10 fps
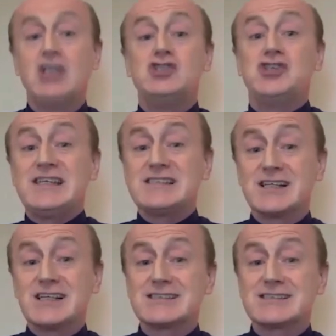
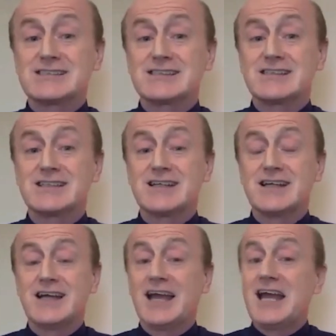Jesus
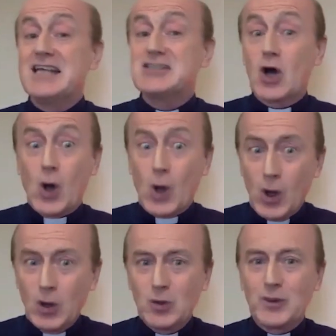is
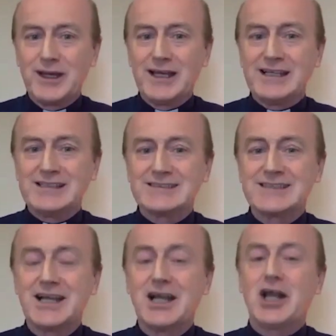always